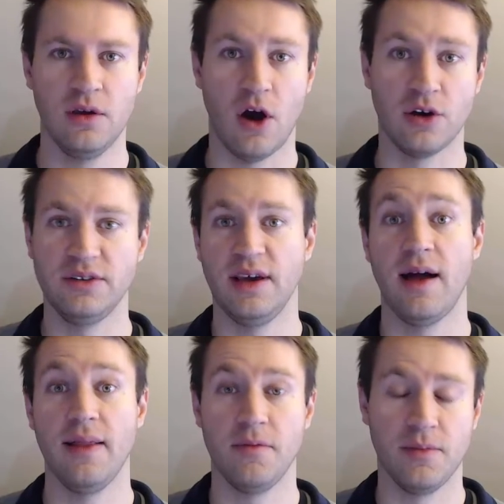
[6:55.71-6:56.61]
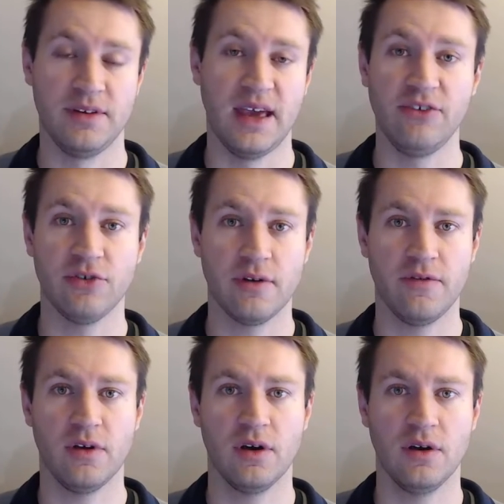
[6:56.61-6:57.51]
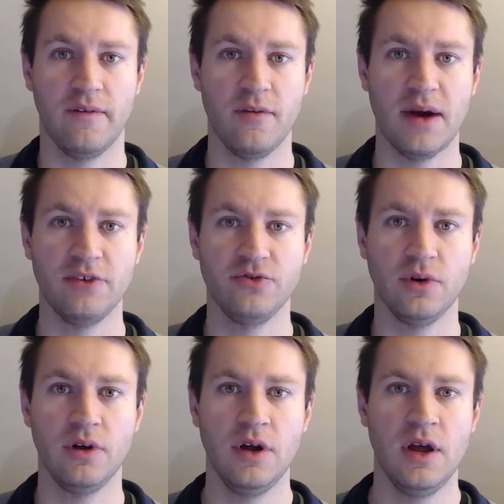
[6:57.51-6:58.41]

RTL implementation of the of the module.